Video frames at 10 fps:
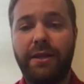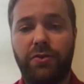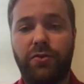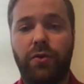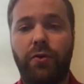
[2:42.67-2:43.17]

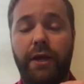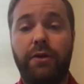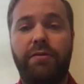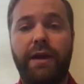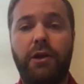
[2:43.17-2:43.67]
control that
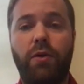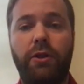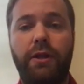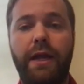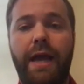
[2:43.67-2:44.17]
could affect
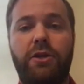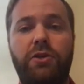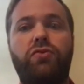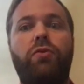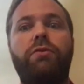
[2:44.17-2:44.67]
quality and
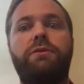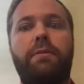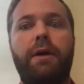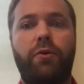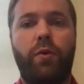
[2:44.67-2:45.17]
control them
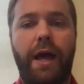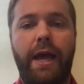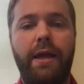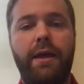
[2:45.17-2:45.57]
some other way?